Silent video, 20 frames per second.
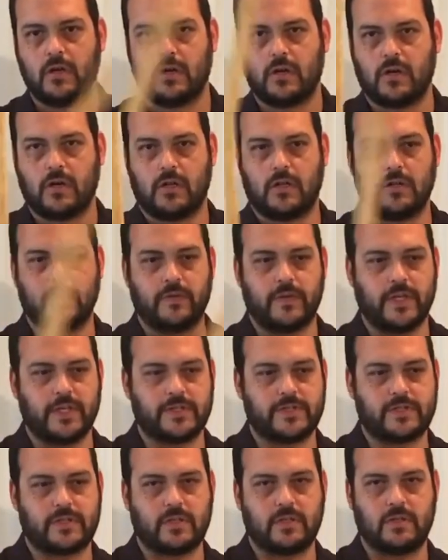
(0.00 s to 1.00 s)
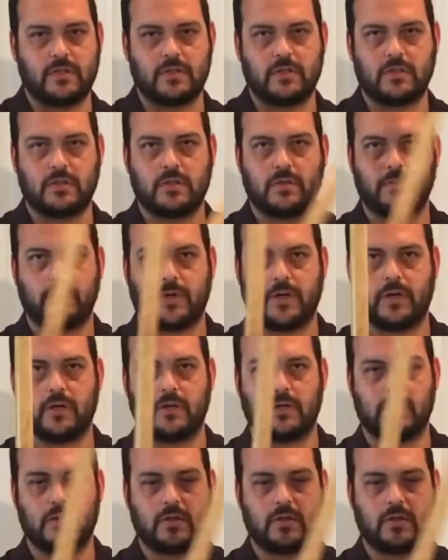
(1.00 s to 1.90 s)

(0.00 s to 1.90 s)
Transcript: All of this part